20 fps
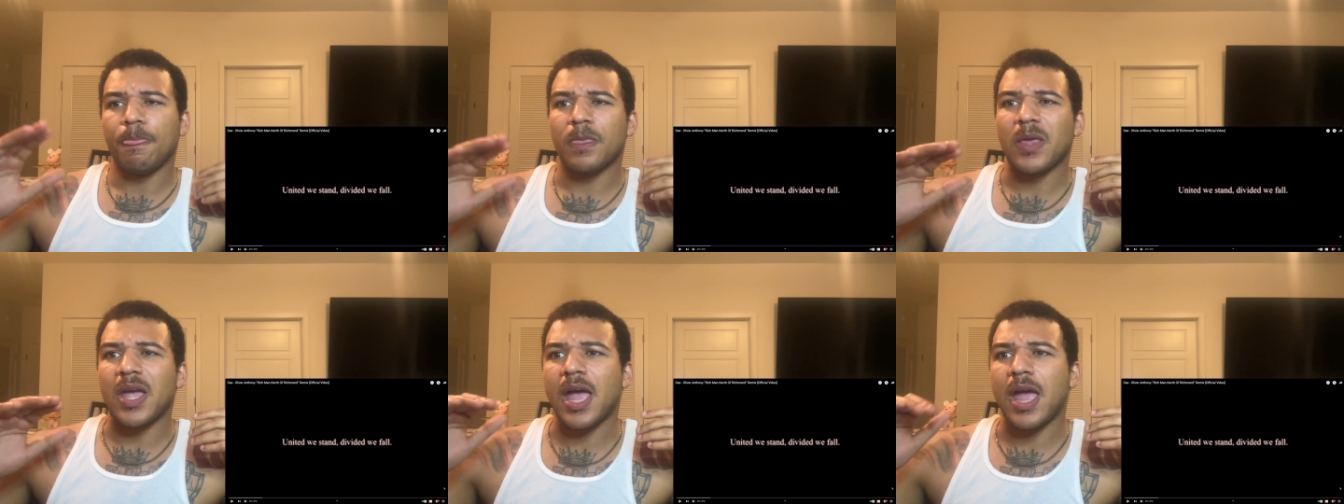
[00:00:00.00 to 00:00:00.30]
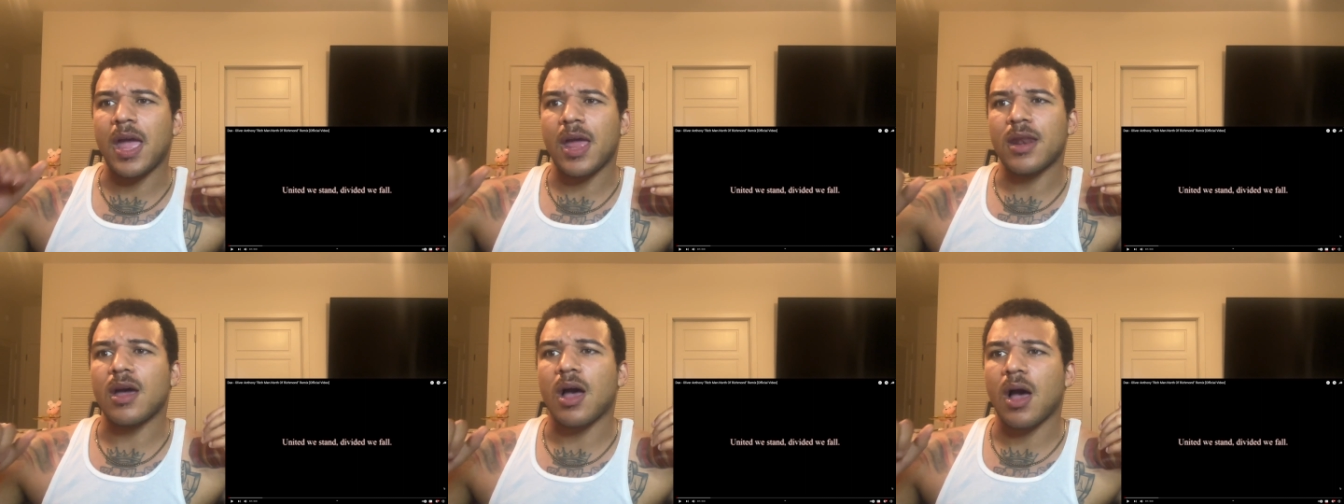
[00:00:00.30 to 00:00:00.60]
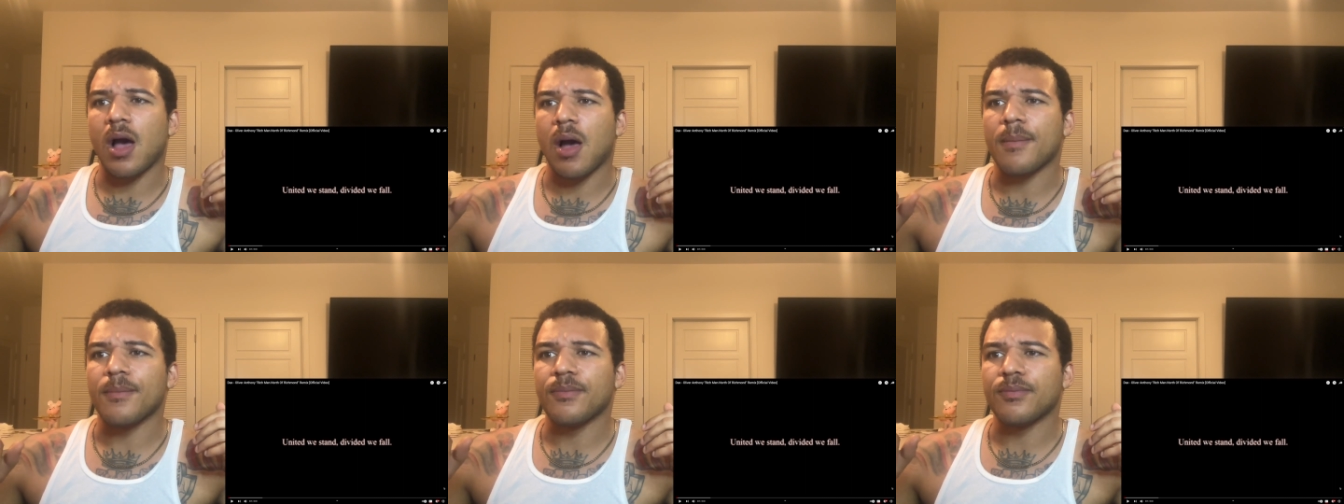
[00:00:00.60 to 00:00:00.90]
And
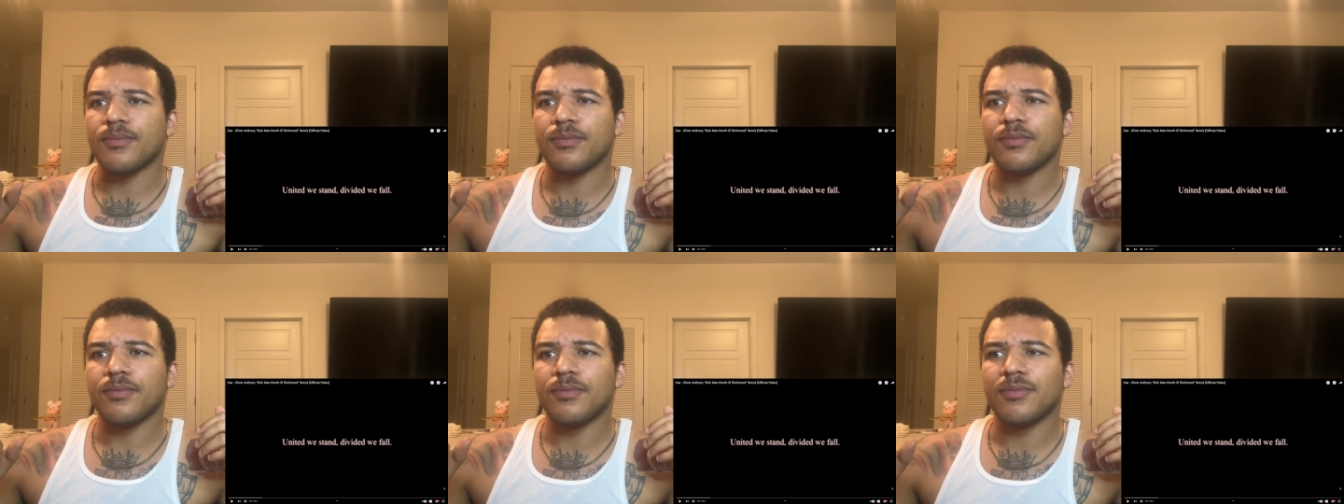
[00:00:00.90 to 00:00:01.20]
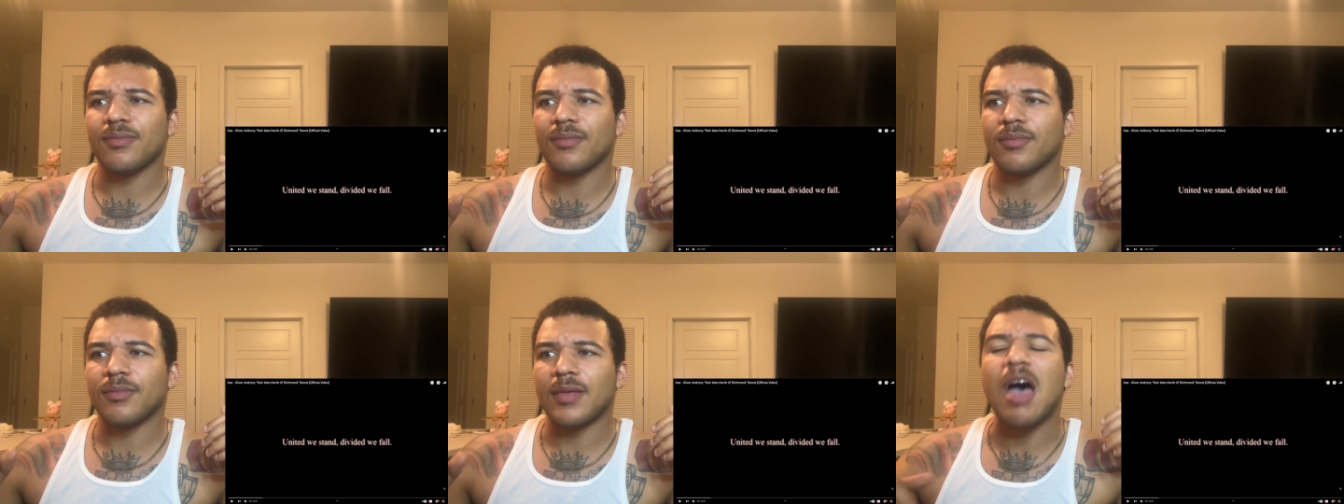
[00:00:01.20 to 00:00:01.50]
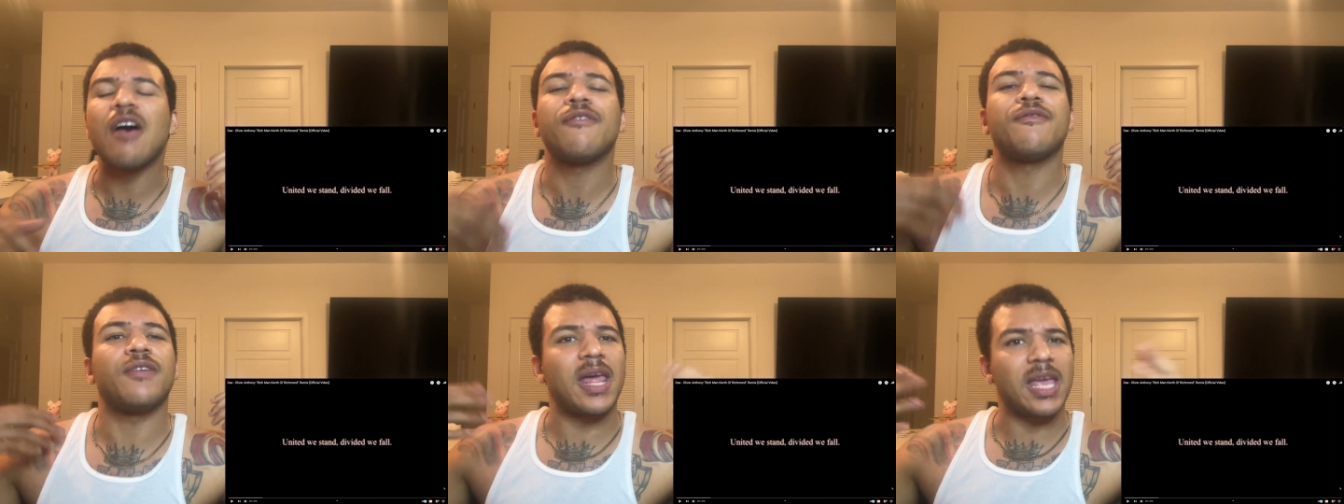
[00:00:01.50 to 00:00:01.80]
I
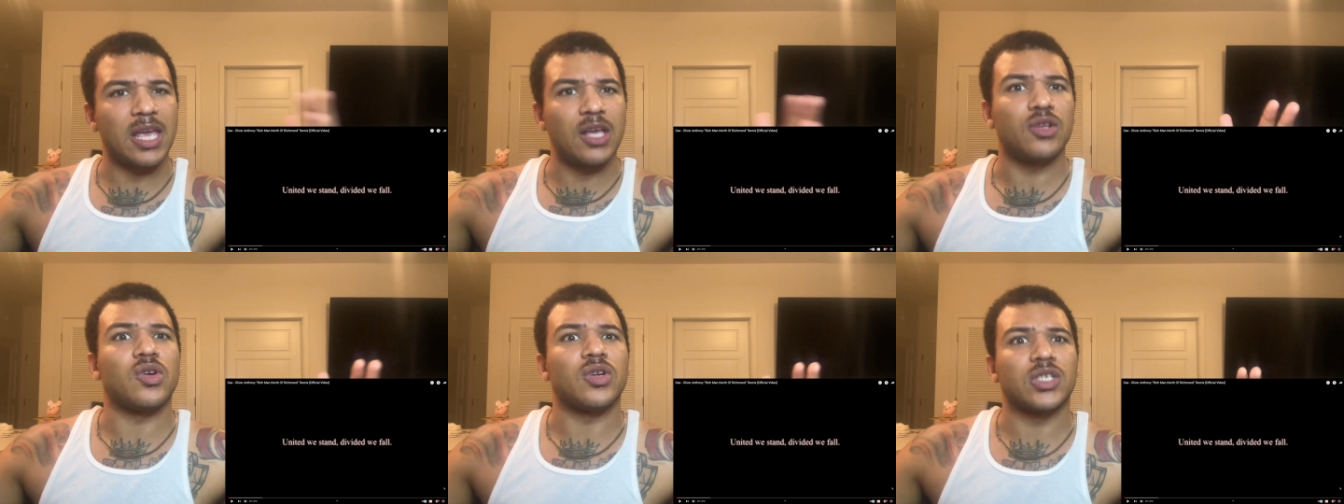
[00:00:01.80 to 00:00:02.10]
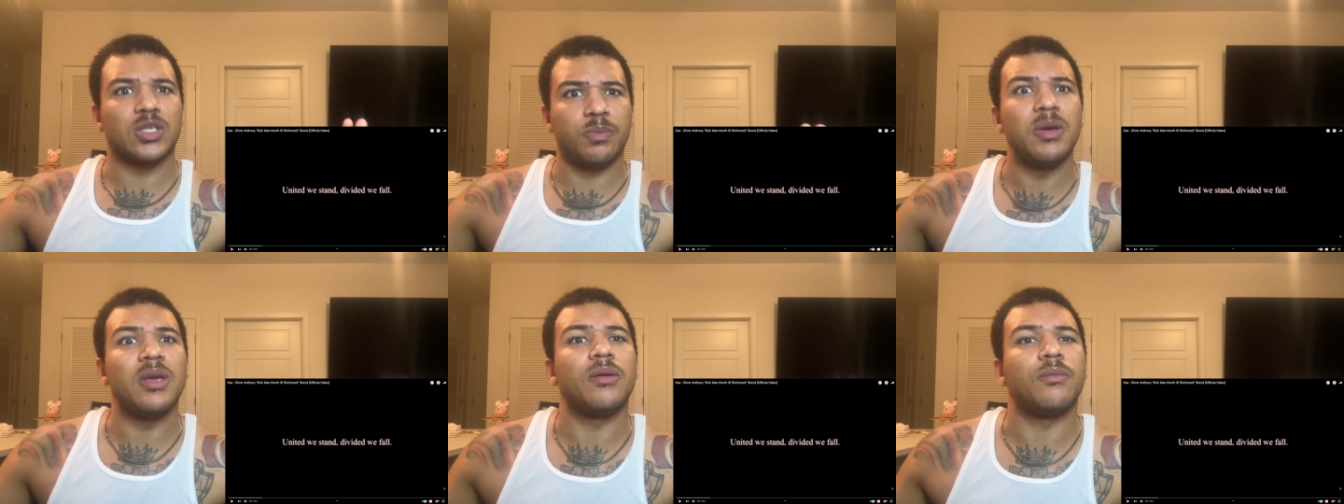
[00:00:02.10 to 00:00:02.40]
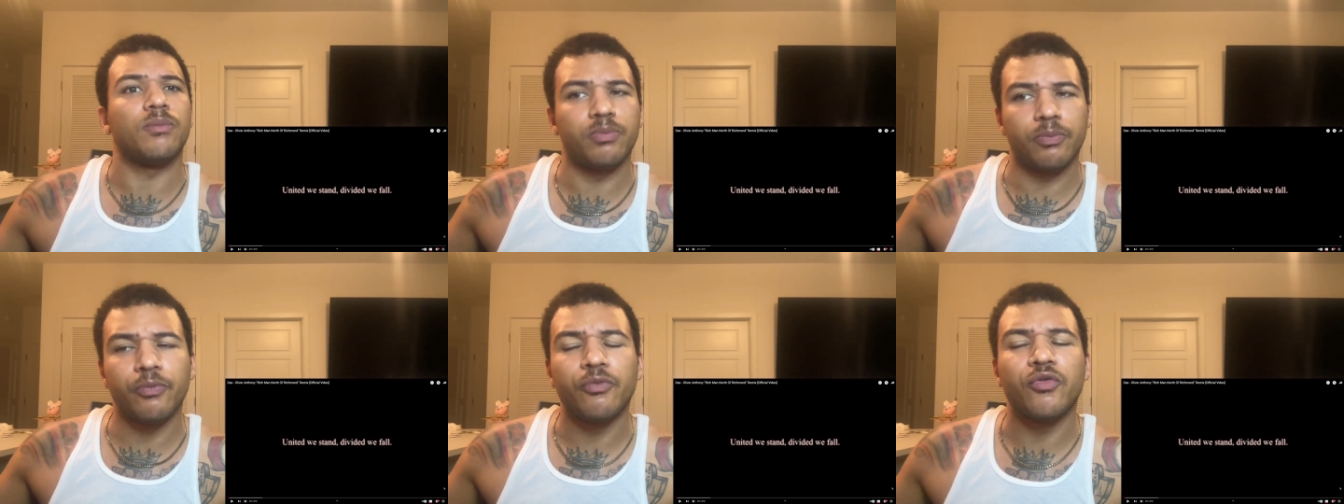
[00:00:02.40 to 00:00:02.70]
feel like he's going to speak